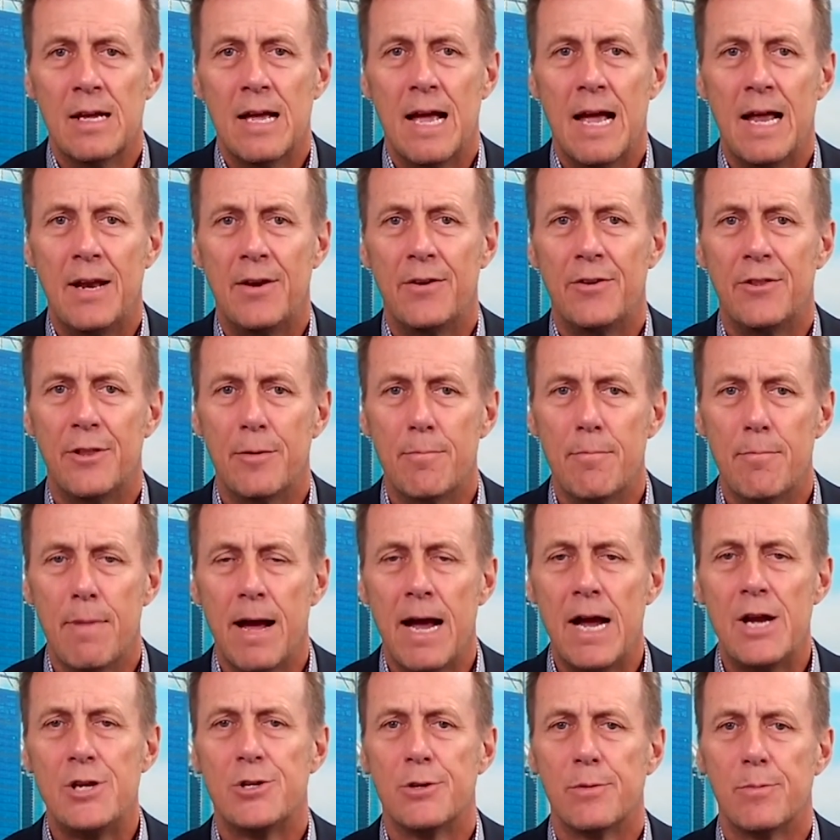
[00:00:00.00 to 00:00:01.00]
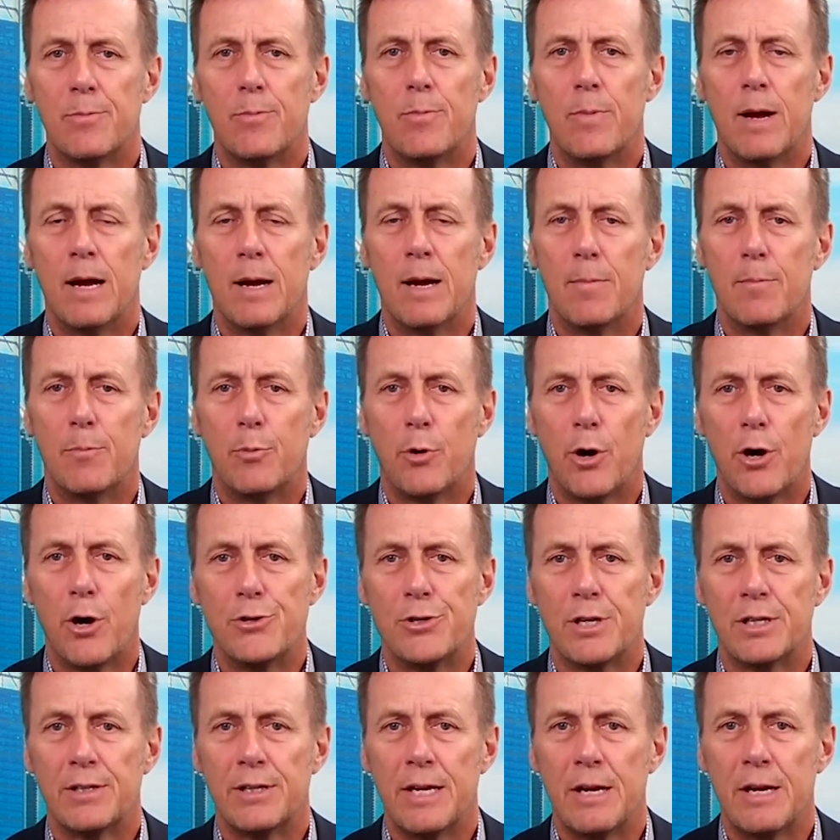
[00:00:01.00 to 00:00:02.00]
And the major
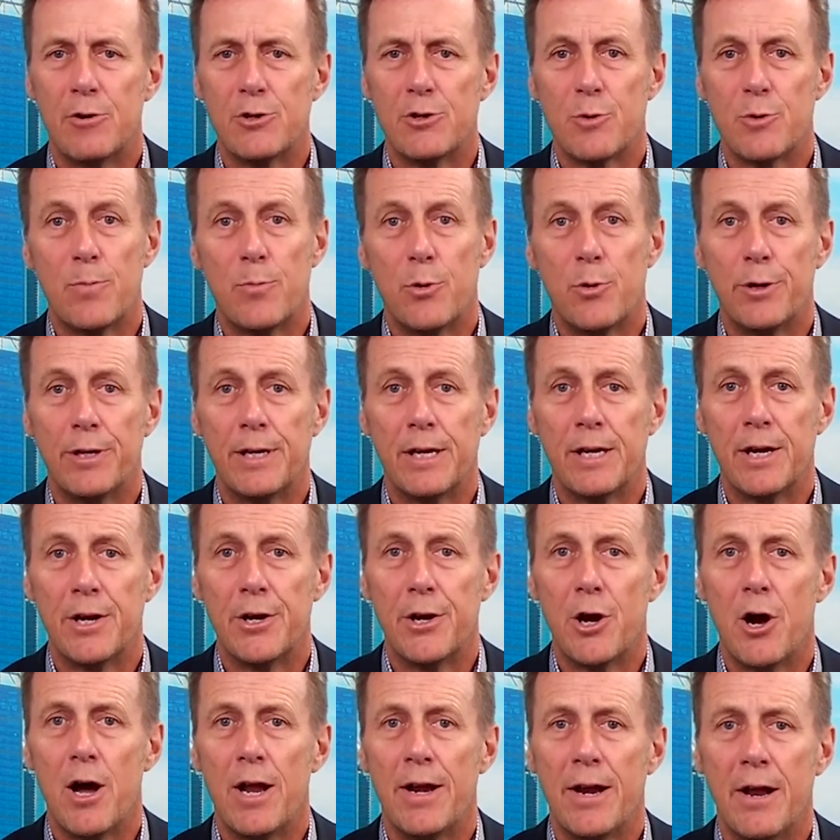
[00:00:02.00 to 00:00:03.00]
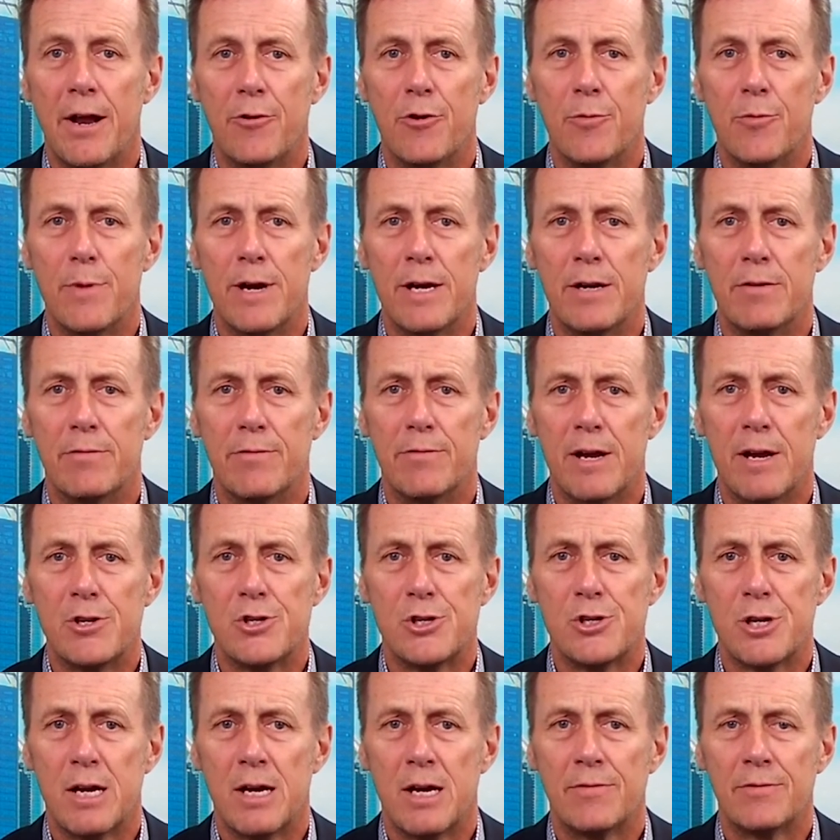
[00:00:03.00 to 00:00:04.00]
project there is we're putting in a 900-metre vent
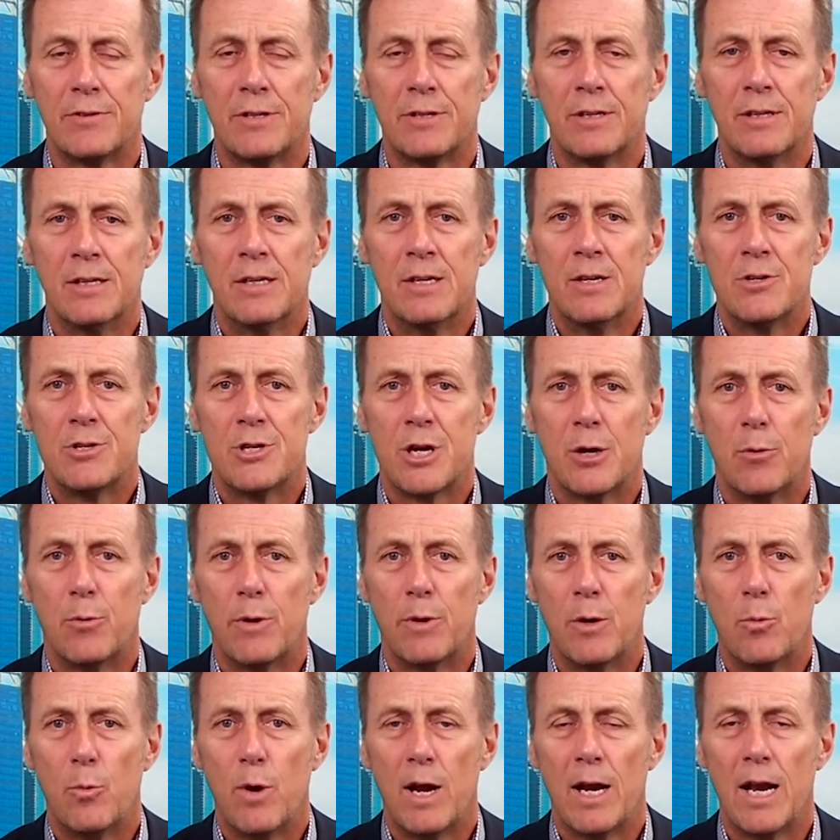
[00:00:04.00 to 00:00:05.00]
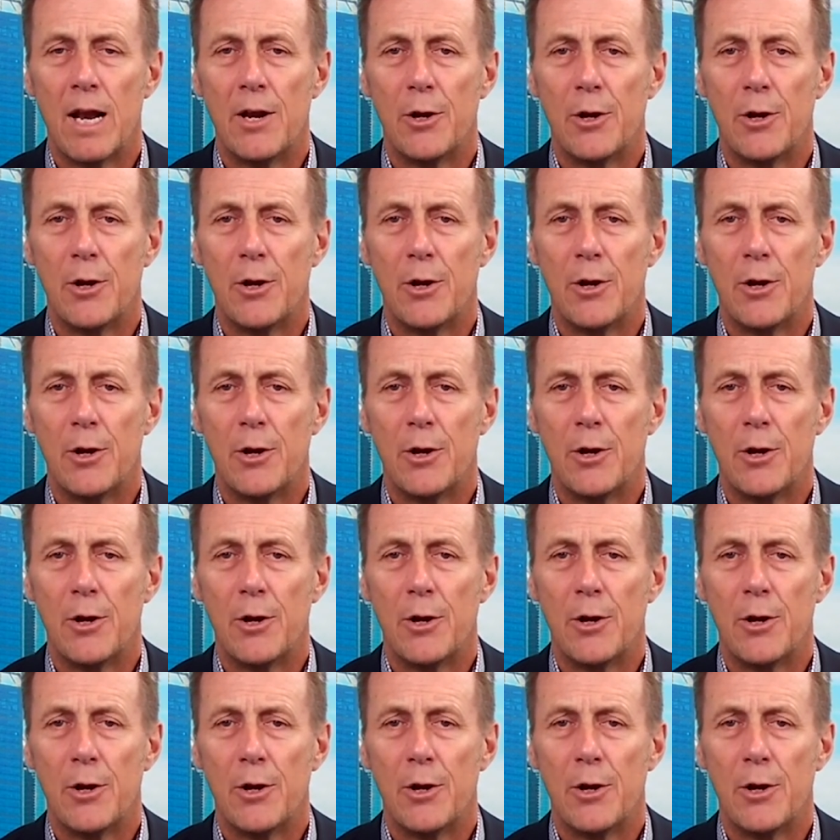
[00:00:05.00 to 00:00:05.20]
shaft. So we're well